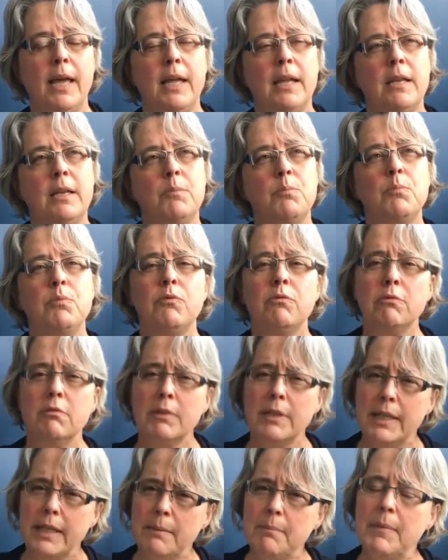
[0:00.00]
And
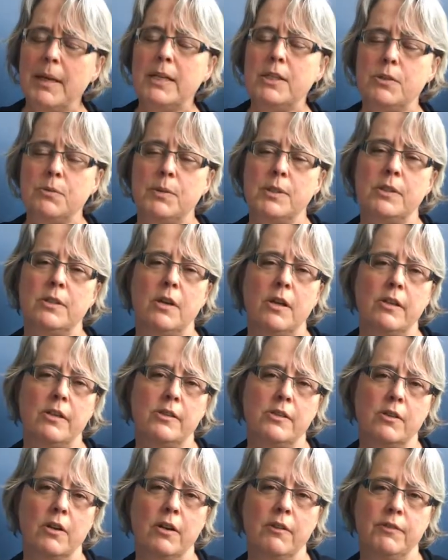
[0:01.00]
pretty much what's on the
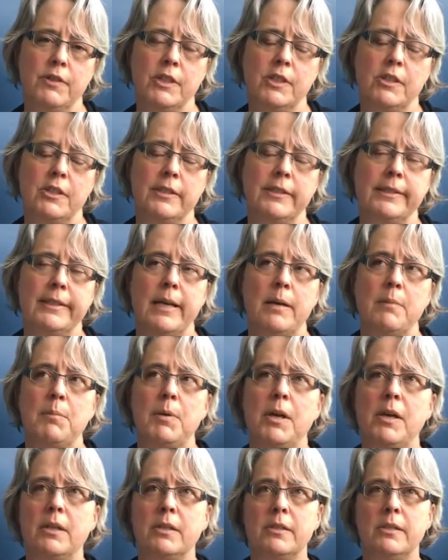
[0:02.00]
Scarfe Digital
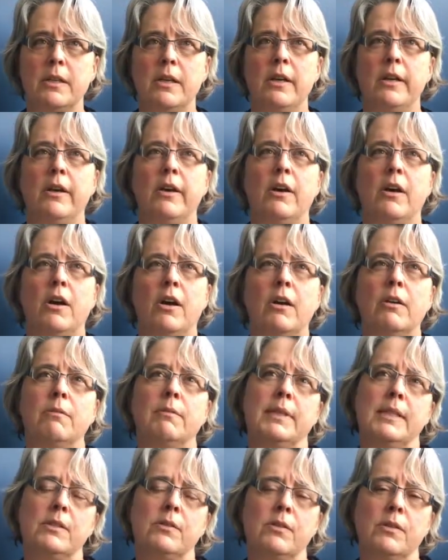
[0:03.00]
Sandbox are
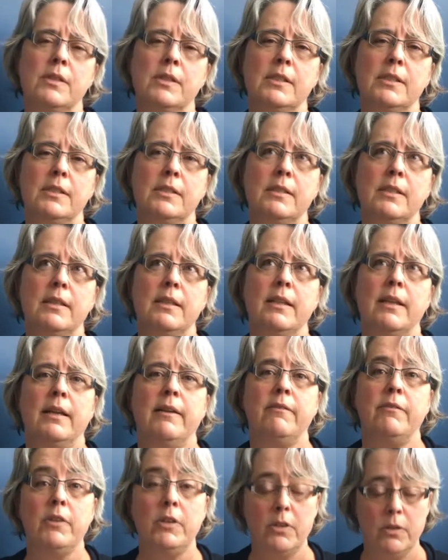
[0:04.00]
resources that
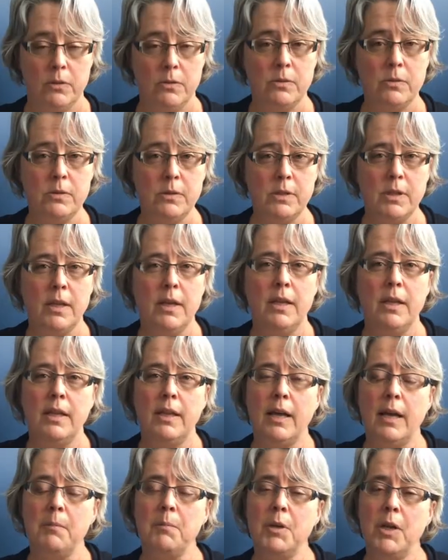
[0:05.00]
I've used.
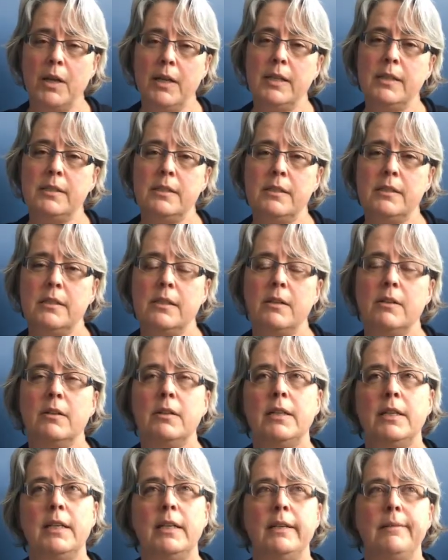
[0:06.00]
I'm not
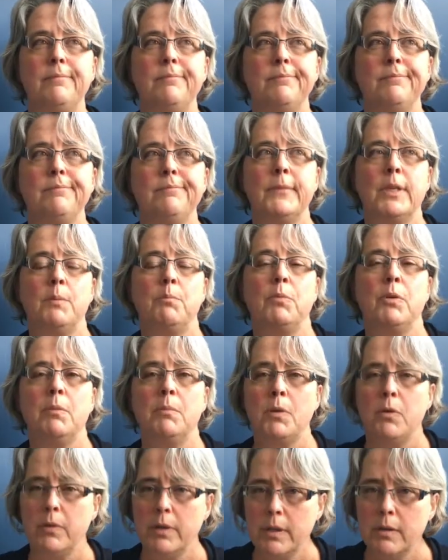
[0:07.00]
necessarily
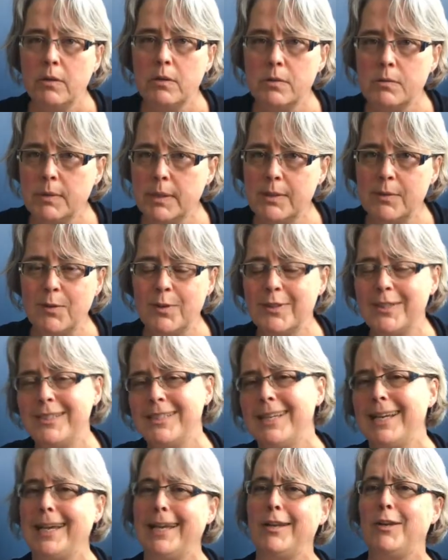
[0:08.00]
promoting those resources.
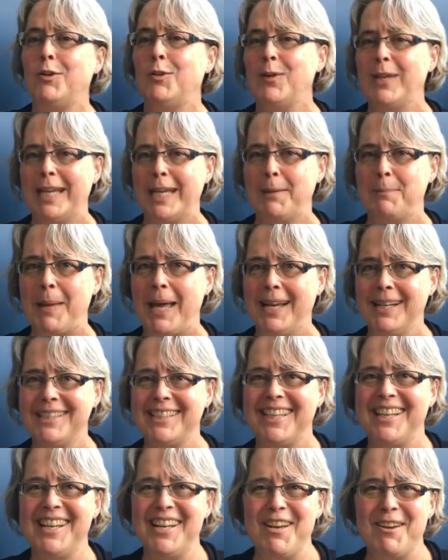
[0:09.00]
I get no kickbacks
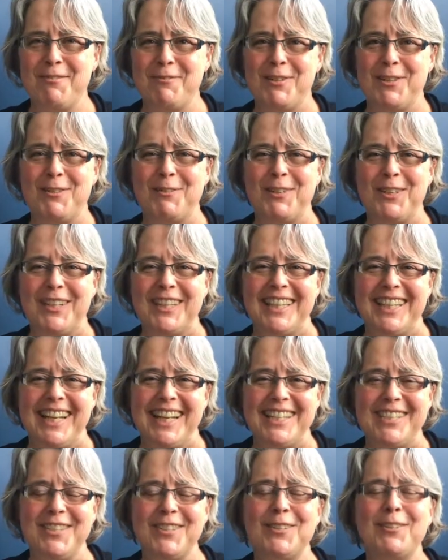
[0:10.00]
for the work that
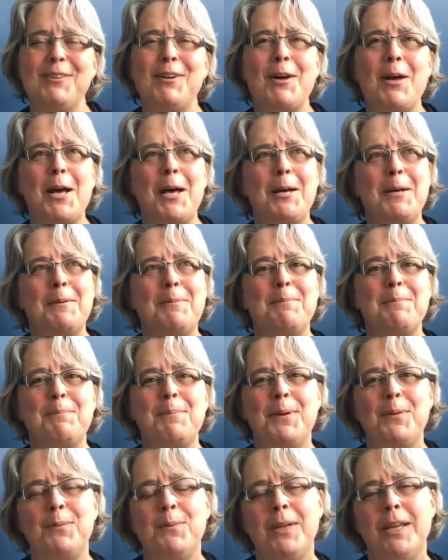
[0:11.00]
I do,
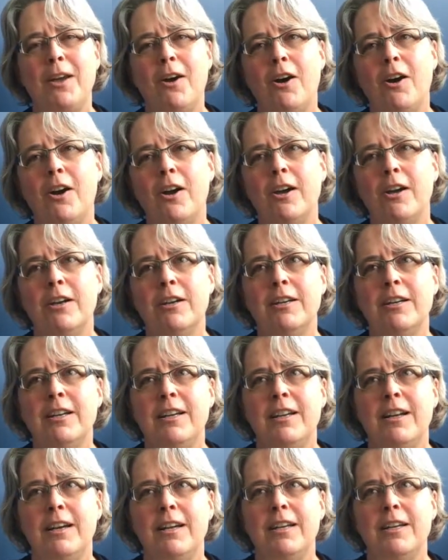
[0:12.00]
but
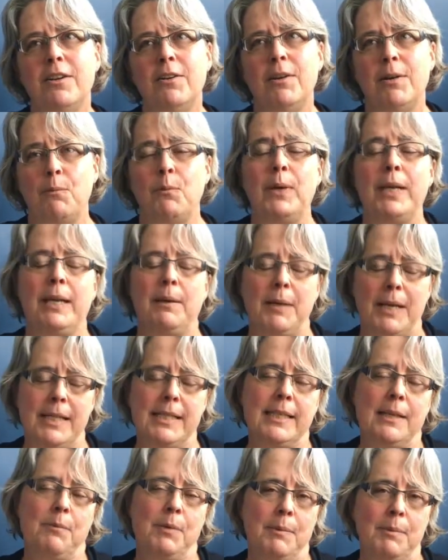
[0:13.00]
I
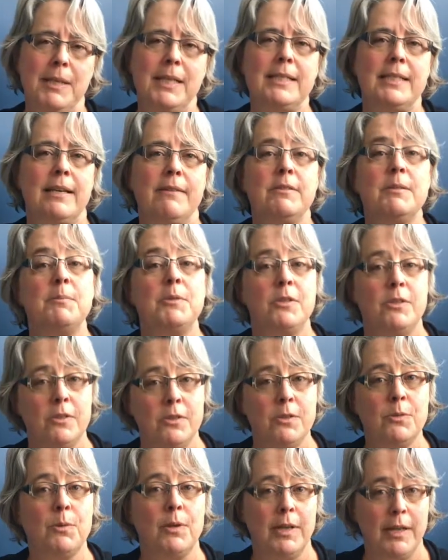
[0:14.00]
say we because I have some
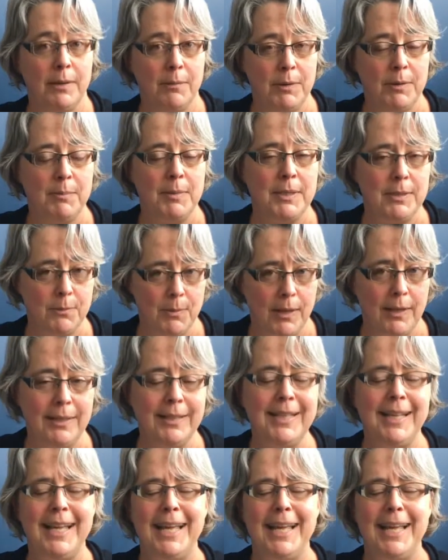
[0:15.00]
students working with me as well.